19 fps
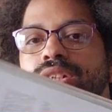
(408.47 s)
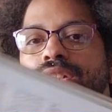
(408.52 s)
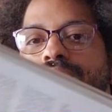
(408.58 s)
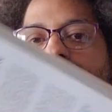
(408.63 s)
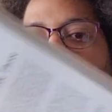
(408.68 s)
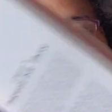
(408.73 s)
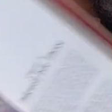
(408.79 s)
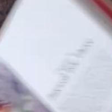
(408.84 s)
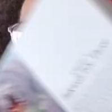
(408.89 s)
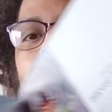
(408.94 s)
The
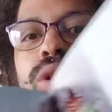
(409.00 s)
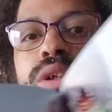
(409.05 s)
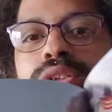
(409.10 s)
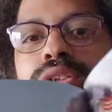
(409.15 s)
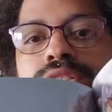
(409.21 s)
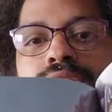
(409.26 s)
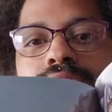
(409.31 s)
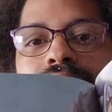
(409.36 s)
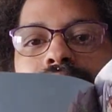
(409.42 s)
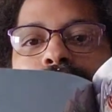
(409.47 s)
worlds
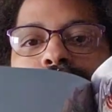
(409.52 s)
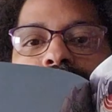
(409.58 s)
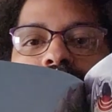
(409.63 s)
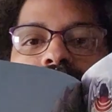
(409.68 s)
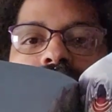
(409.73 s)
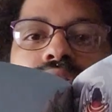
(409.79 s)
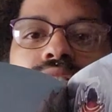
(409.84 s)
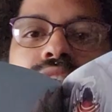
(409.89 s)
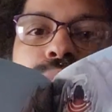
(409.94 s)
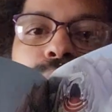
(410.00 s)
are
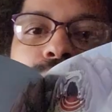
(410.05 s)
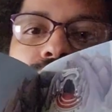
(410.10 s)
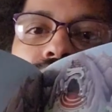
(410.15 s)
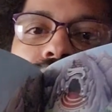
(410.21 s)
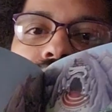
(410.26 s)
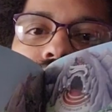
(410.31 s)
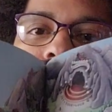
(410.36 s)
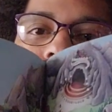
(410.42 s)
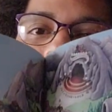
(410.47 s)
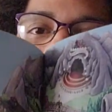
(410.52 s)
absolutely
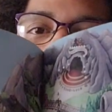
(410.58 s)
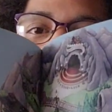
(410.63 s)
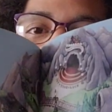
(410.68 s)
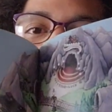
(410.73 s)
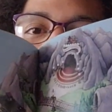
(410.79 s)
beautiful.